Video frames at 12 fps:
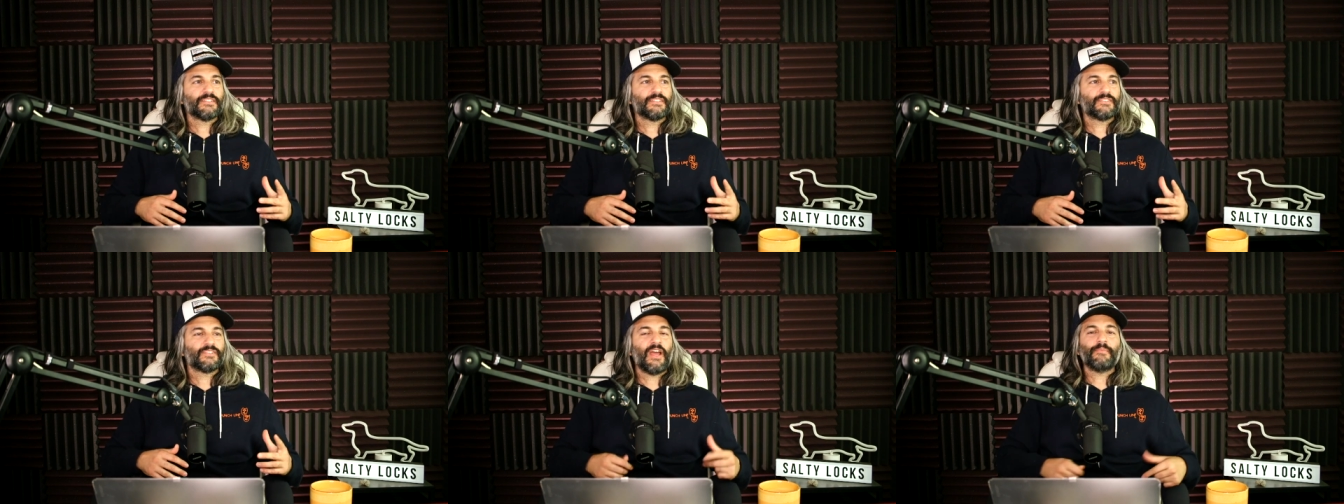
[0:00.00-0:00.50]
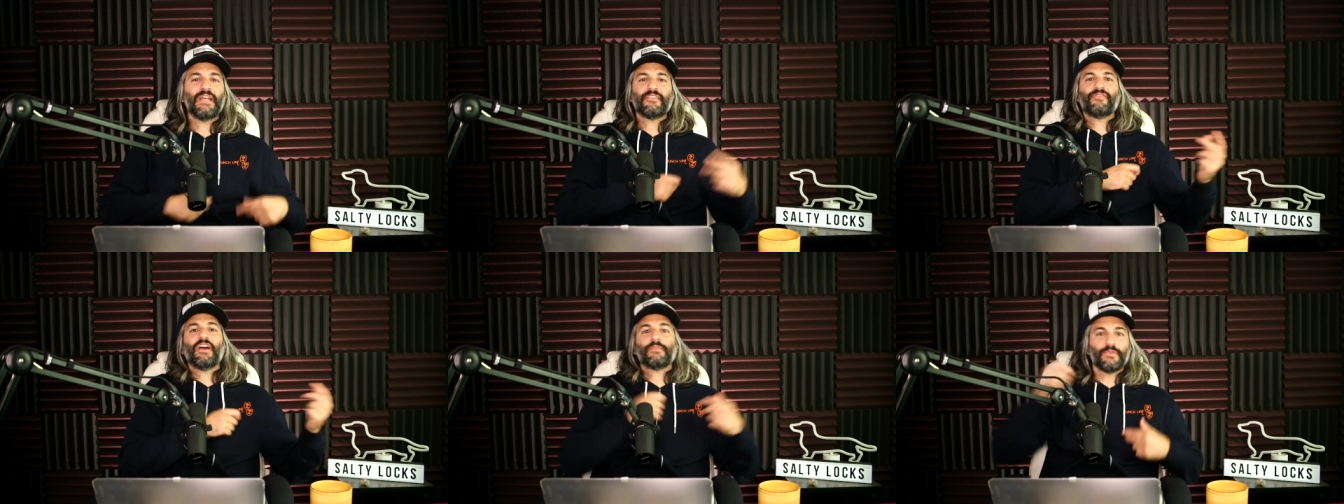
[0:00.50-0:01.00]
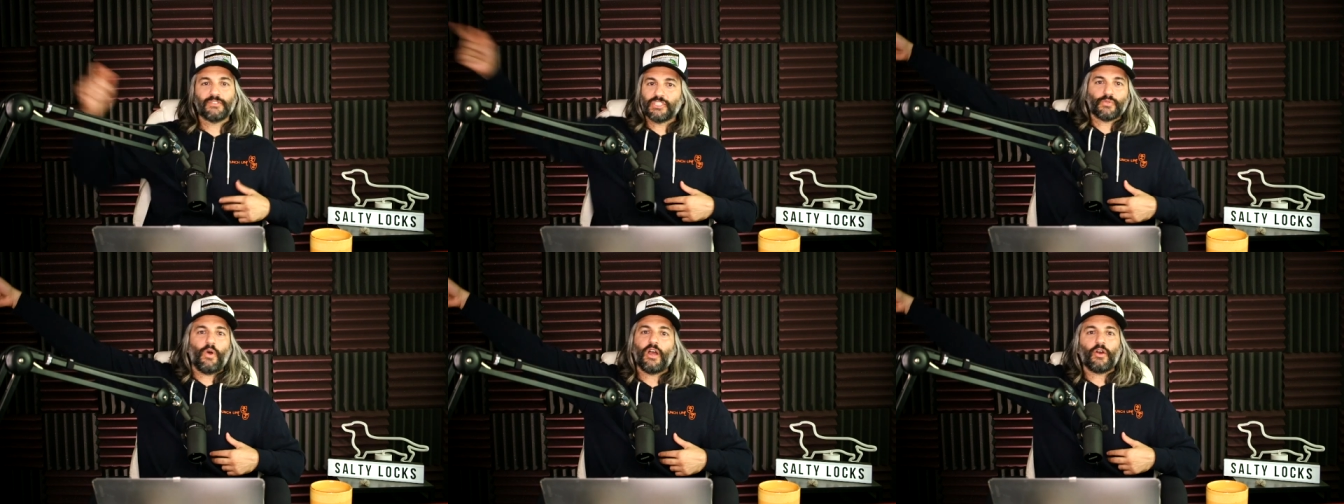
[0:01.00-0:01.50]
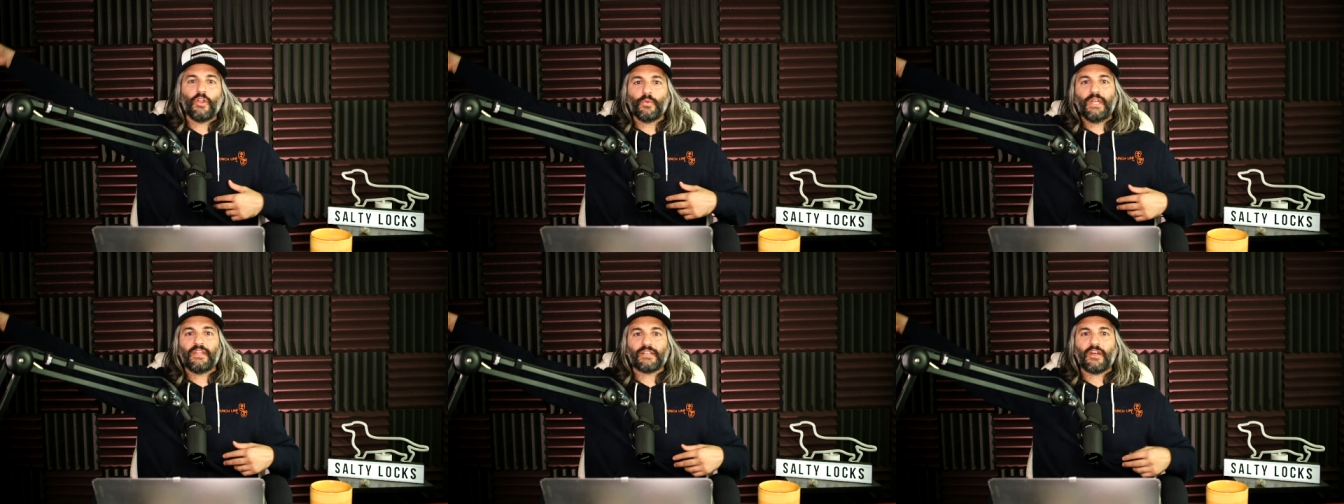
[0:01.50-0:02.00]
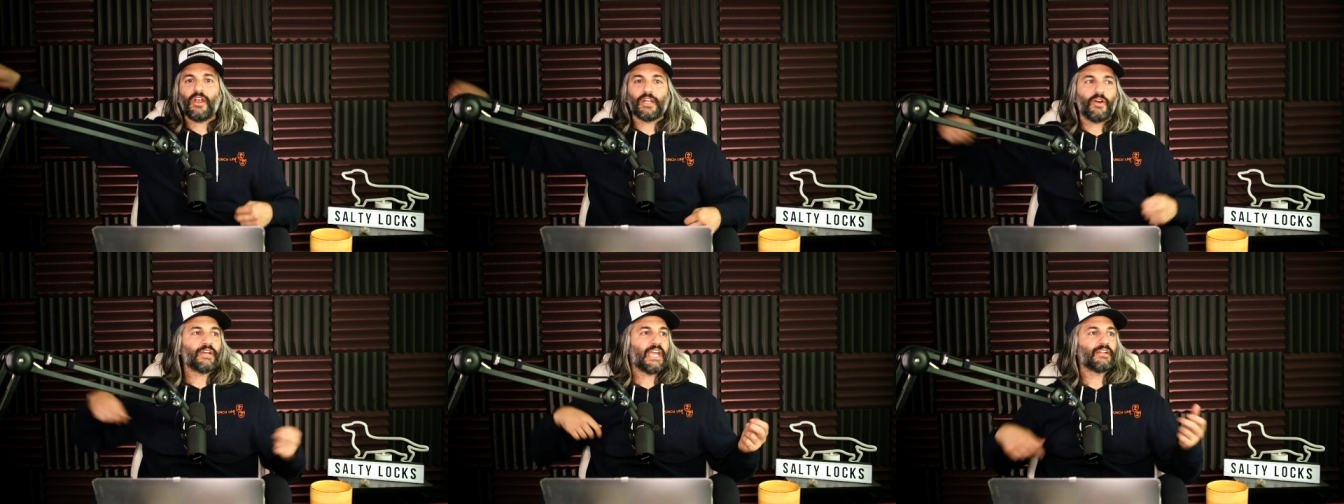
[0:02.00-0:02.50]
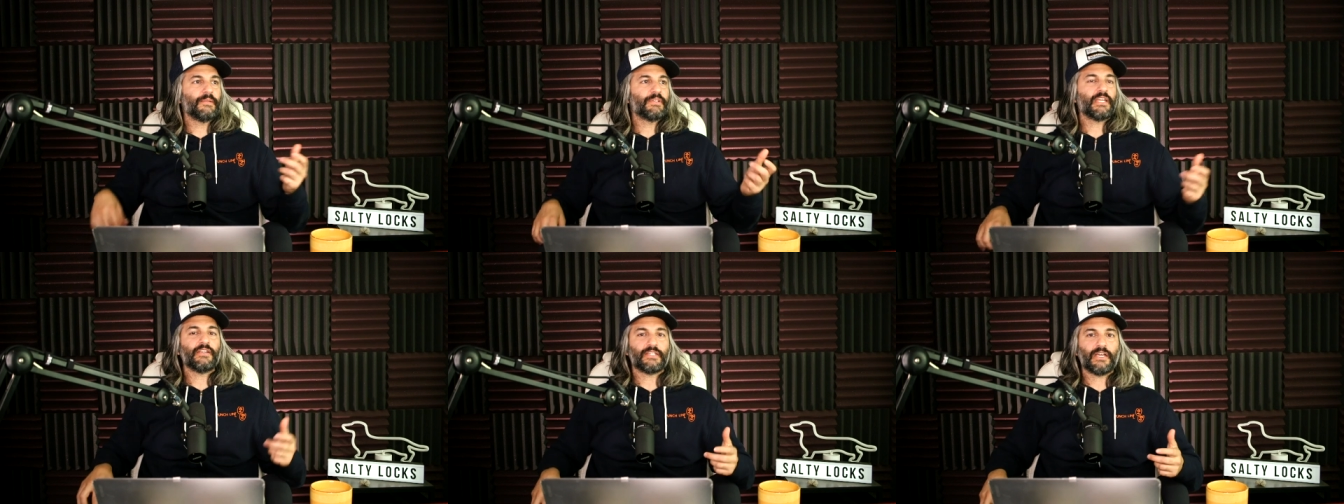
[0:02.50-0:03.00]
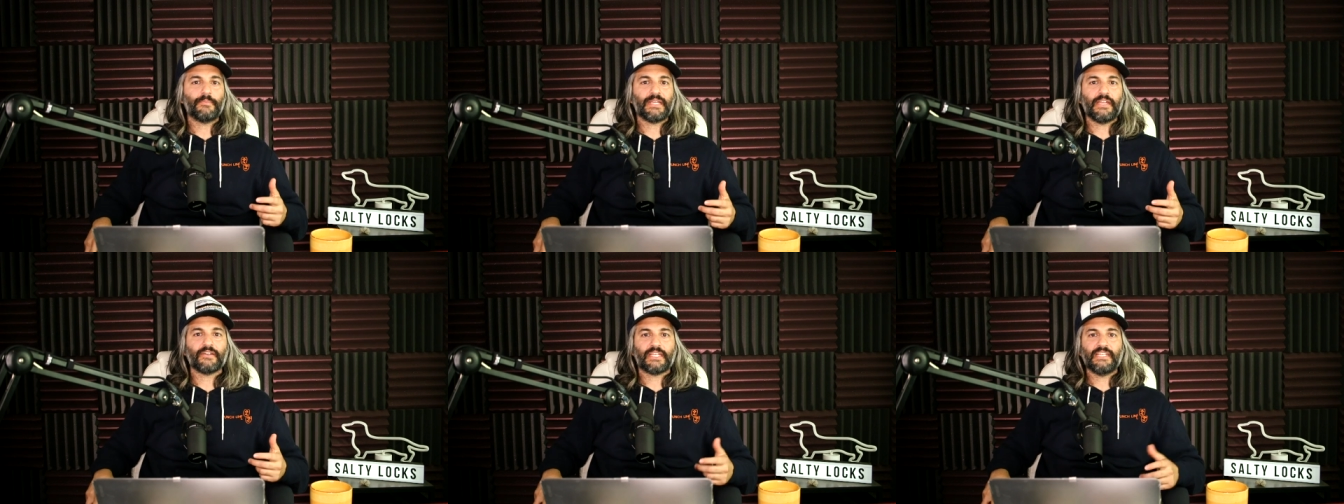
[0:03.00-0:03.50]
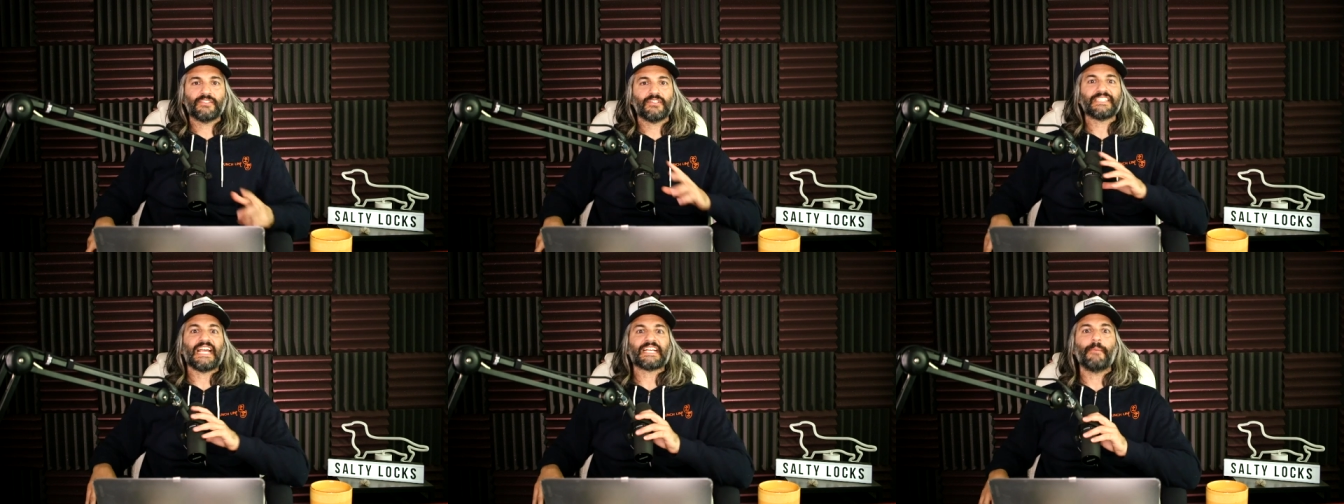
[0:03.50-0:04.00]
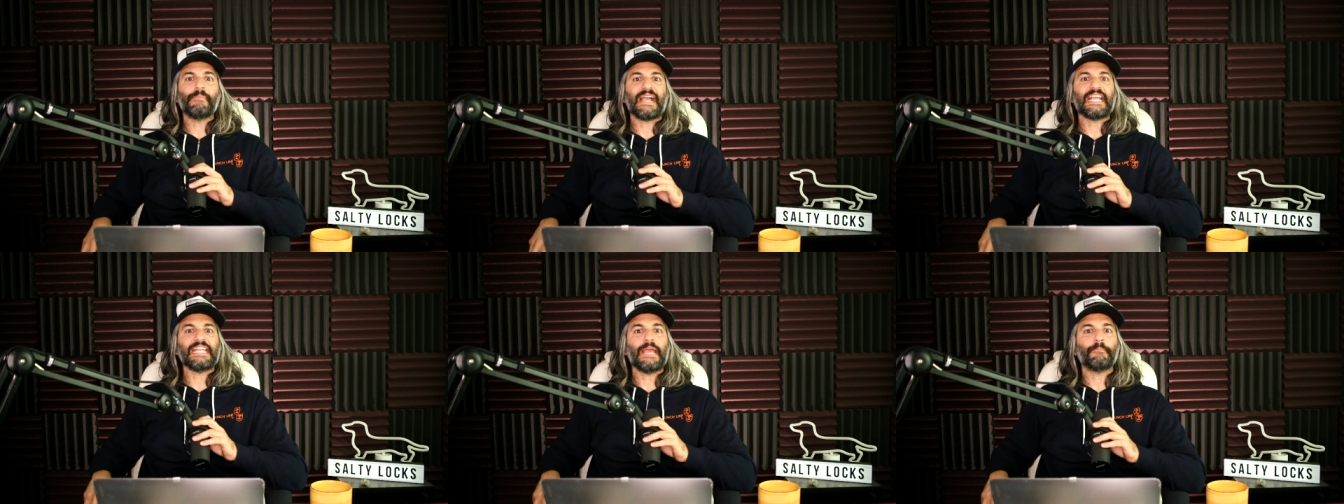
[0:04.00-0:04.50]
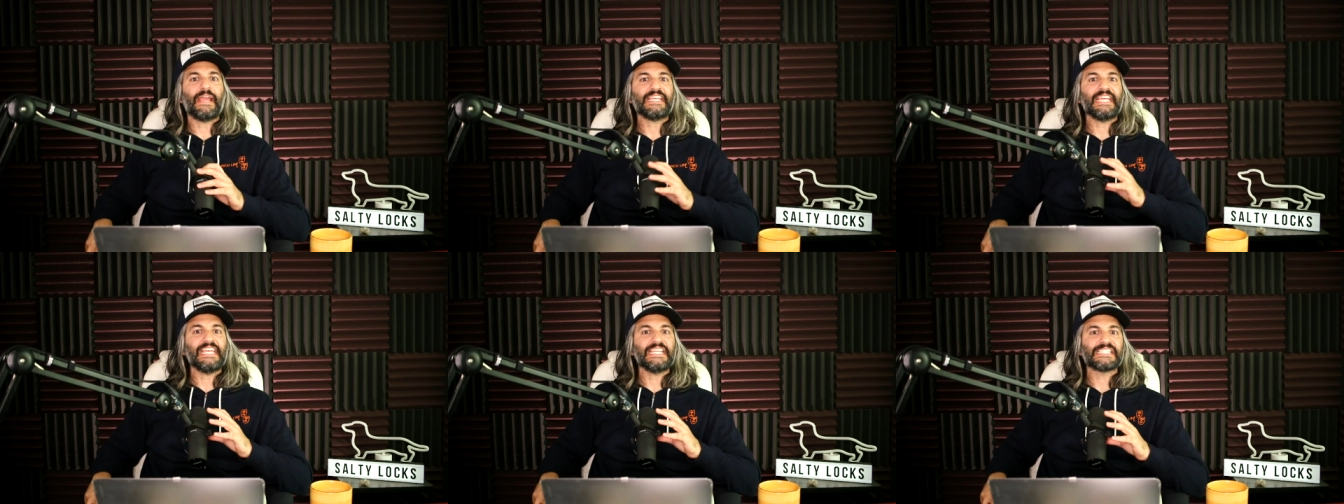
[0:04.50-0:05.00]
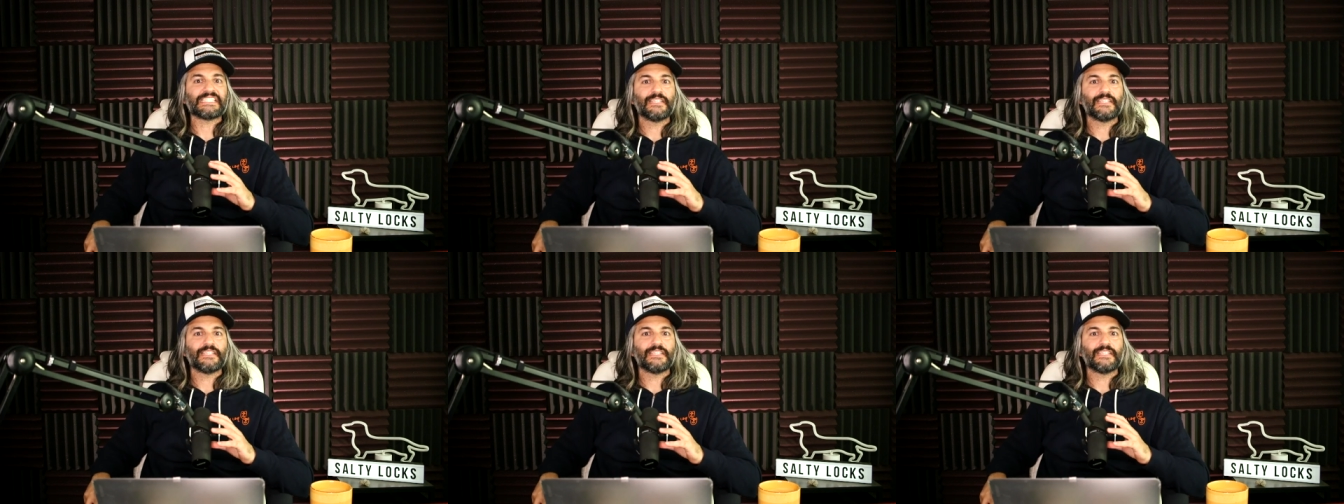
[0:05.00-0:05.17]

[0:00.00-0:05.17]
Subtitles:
So I'm like, fuck, we'll just walk all the way to the car. I go, okay, let me come get your keys. He goes, yeah, come back and get my keys.